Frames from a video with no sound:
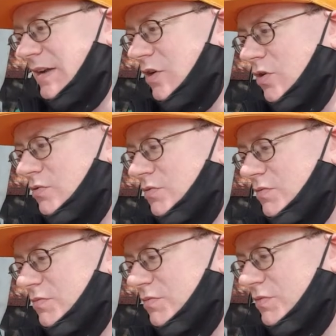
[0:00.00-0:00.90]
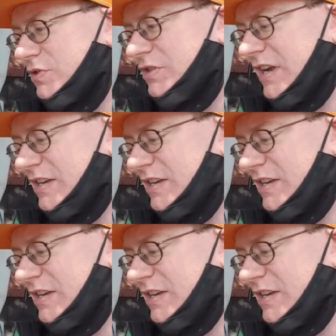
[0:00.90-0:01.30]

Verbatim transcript: I know there's a